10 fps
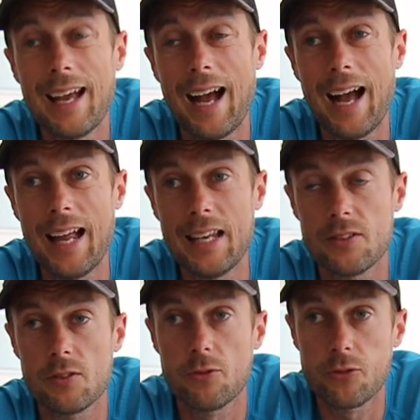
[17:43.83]
and
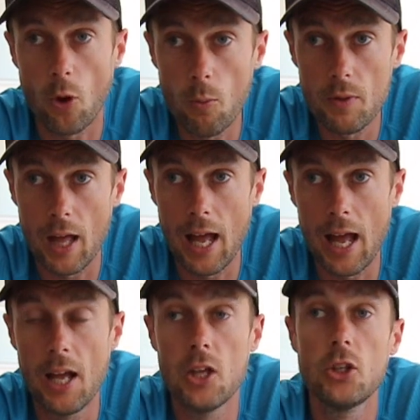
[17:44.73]
from
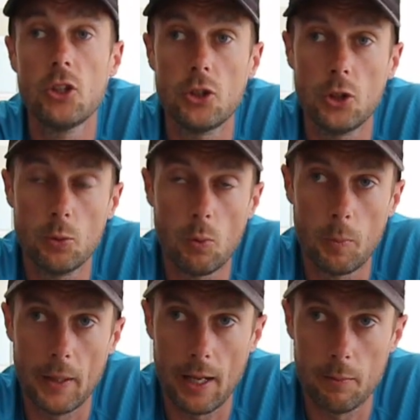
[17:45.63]
there you will
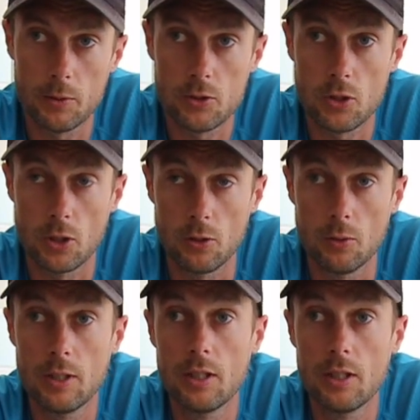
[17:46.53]
be able to